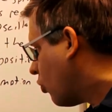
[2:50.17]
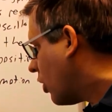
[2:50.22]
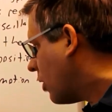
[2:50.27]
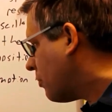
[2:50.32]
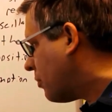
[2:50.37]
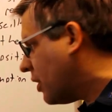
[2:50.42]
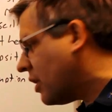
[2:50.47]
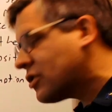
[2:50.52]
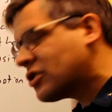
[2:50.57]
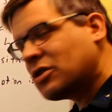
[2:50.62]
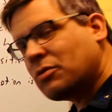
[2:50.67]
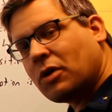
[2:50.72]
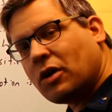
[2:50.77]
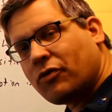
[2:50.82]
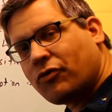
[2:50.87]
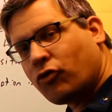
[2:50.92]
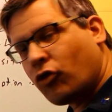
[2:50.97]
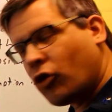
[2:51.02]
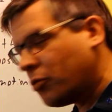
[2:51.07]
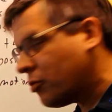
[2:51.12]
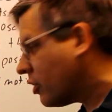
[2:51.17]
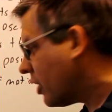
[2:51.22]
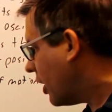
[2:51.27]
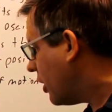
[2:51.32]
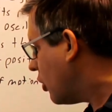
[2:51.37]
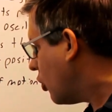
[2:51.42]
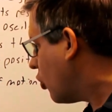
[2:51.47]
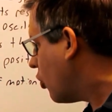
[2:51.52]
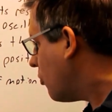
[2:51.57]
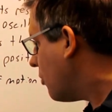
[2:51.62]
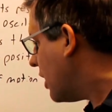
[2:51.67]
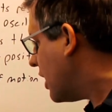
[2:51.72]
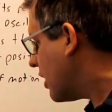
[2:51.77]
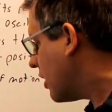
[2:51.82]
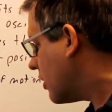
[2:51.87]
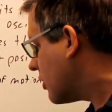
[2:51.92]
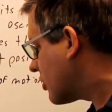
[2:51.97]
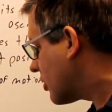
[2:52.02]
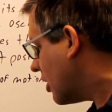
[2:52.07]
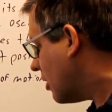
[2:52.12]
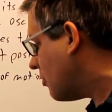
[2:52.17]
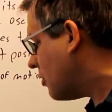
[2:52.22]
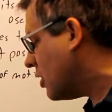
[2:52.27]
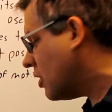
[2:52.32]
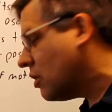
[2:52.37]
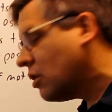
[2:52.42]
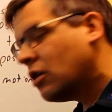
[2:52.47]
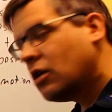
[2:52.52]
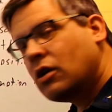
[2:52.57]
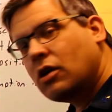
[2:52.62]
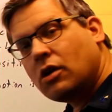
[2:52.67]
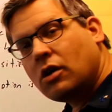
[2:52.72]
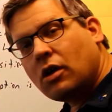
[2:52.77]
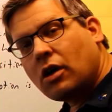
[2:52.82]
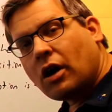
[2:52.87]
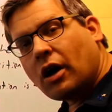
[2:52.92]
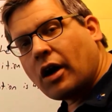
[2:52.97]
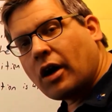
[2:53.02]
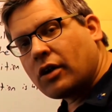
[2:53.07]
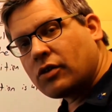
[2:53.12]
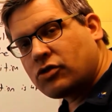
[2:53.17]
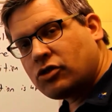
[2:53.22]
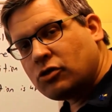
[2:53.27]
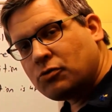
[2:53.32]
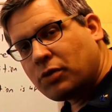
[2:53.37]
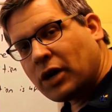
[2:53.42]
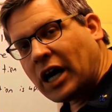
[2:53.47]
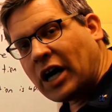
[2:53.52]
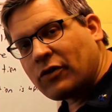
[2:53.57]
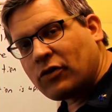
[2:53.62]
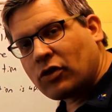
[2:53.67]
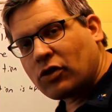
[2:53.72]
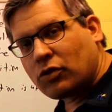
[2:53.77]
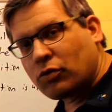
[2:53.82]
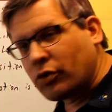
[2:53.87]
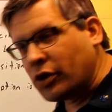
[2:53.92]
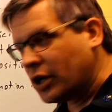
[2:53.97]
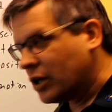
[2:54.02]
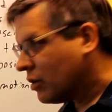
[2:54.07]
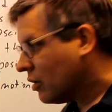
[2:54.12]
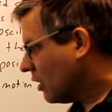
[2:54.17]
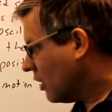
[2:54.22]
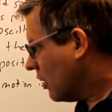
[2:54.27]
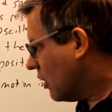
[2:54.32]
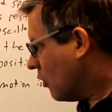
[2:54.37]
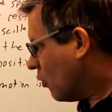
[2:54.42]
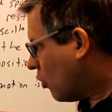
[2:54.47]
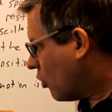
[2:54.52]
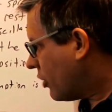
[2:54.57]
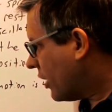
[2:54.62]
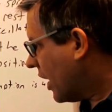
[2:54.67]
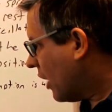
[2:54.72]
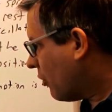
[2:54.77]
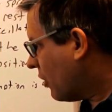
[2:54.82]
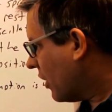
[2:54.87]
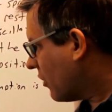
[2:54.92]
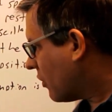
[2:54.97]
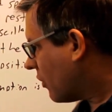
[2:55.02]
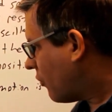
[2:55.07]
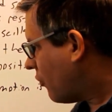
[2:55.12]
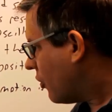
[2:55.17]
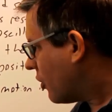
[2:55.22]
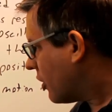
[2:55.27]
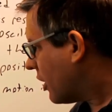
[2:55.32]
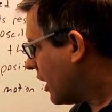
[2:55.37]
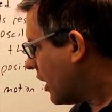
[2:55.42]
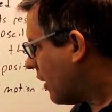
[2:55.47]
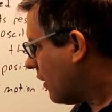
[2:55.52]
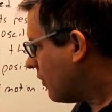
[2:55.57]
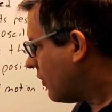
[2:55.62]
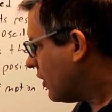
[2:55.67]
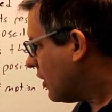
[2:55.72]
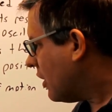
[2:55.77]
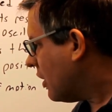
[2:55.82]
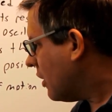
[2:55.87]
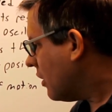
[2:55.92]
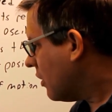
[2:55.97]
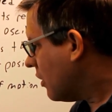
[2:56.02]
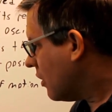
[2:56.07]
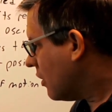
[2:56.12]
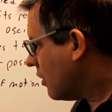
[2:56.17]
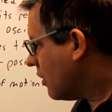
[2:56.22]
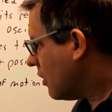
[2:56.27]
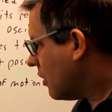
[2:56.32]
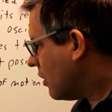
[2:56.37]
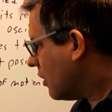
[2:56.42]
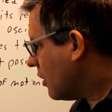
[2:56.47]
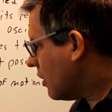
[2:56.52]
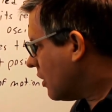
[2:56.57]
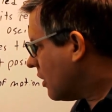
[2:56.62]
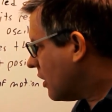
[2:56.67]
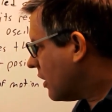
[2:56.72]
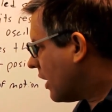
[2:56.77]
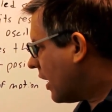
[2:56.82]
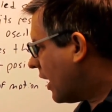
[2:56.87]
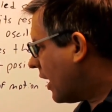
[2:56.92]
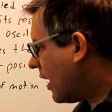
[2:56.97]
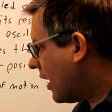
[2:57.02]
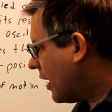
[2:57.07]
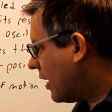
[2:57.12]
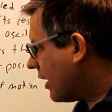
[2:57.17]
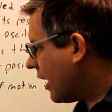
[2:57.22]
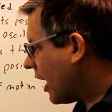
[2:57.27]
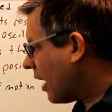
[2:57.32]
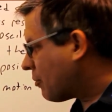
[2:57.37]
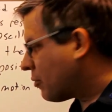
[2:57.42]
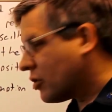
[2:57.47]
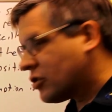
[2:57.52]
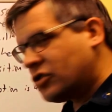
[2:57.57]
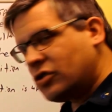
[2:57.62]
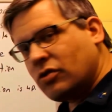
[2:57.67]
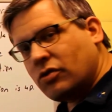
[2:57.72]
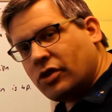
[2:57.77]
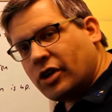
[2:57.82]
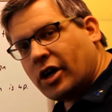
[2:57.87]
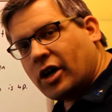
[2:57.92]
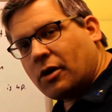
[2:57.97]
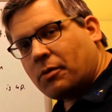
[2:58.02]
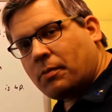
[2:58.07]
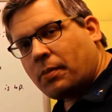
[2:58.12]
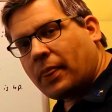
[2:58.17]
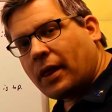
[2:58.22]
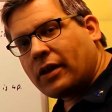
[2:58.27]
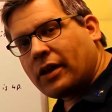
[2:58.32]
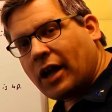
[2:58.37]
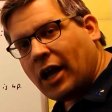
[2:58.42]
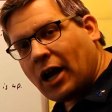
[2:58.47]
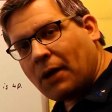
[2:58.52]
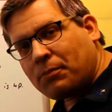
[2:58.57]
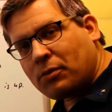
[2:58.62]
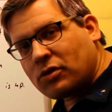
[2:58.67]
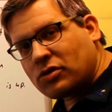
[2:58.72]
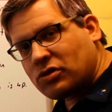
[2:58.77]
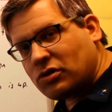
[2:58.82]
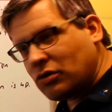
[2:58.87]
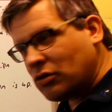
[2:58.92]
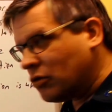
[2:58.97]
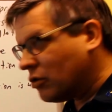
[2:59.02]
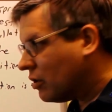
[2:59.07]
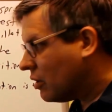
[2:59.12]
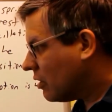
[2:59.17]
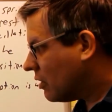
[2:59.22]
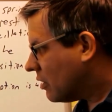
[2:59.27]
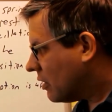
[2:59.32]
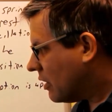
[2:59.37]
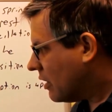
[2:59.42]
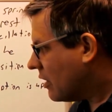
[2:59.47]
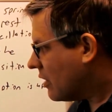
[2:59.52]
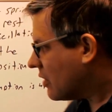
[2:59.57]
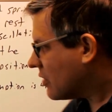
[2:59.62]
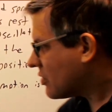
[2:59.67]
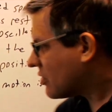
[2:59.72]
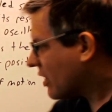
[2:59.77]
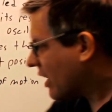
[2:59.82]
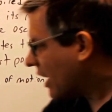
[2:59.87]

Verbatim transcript: one piece of my formula. I know omega is going to be uh, two pi over three. Well, now we have to figure out the uh, amplitude there. Now the amplitude is